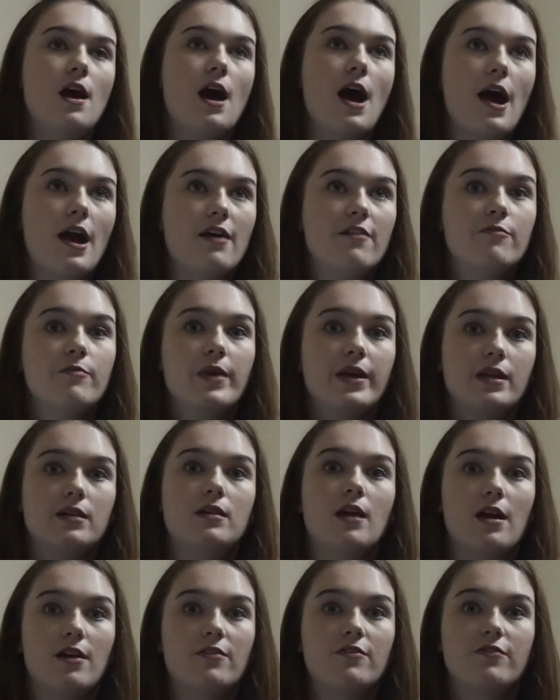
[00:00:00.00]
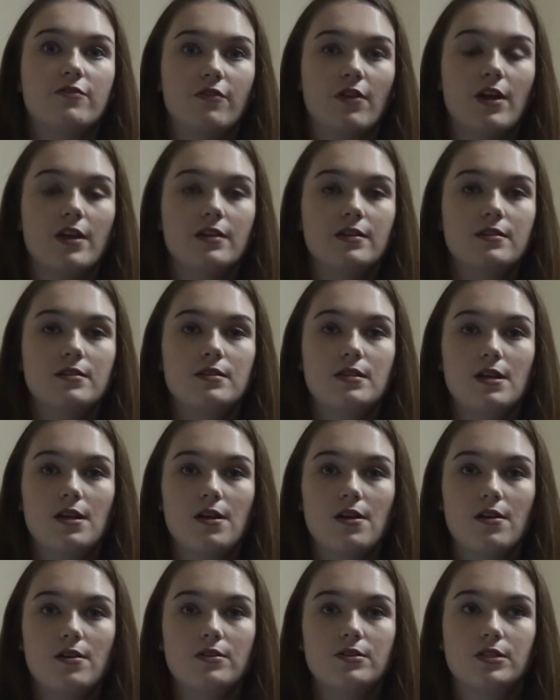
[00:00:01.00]
I have met a lot of friends
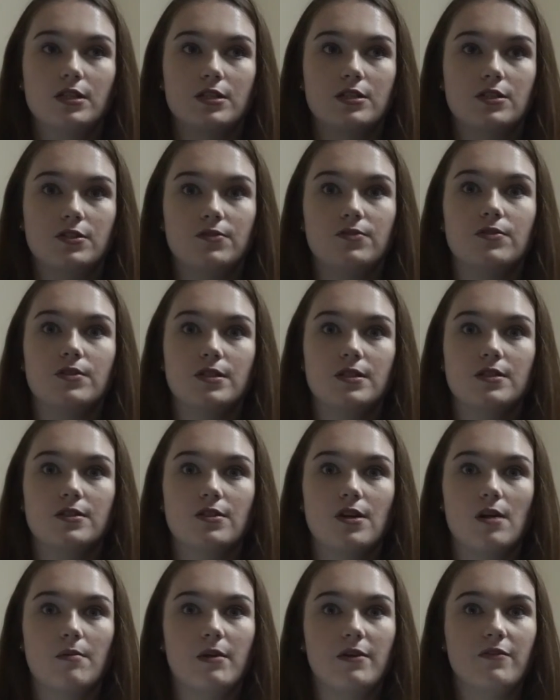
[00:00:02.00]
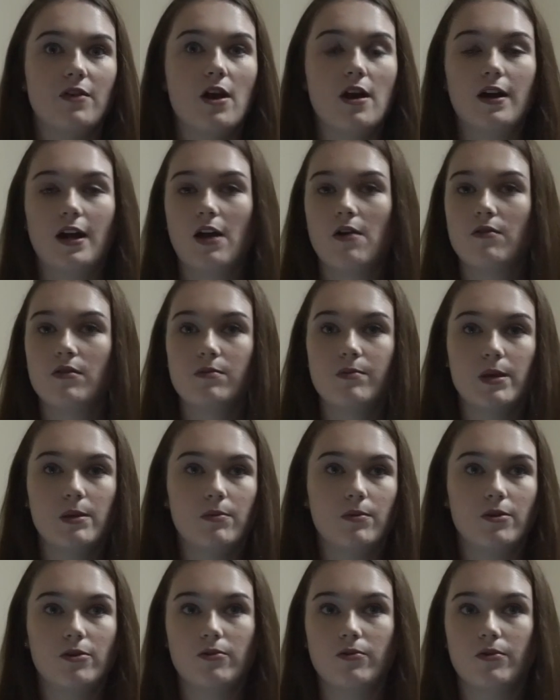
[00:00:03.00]
here just through Instagram. I've hung out with
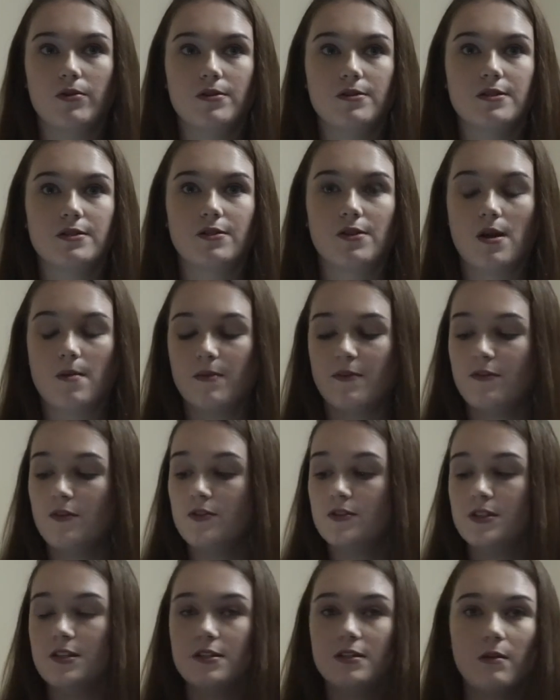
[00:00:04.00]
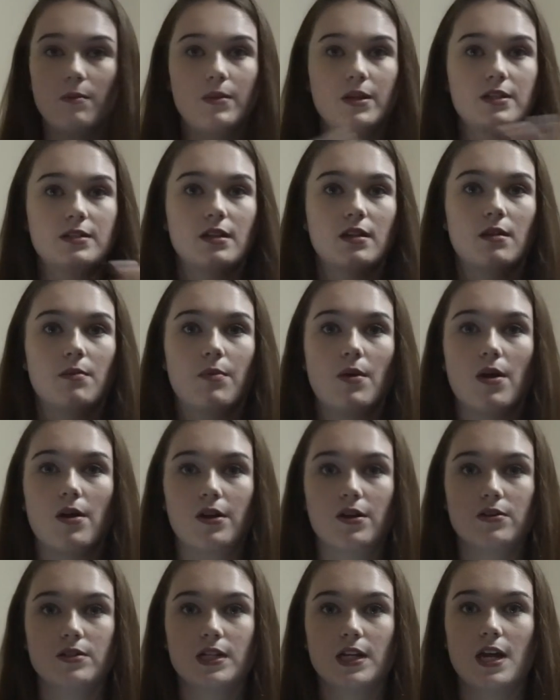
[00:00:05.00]
people through Instagram. If you see somebody's at the
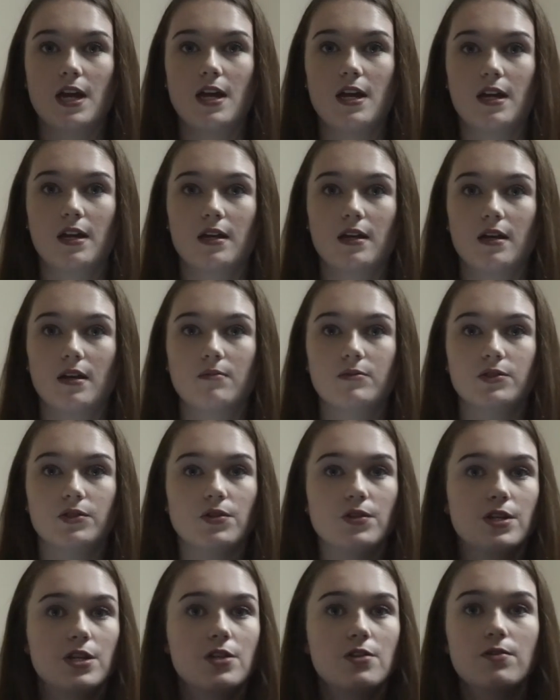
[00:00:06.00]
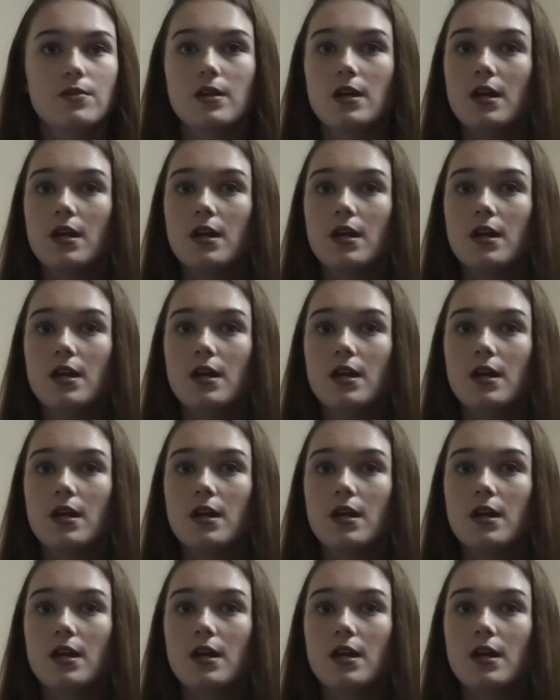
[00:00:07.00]
park, you say, hey, can I come join you?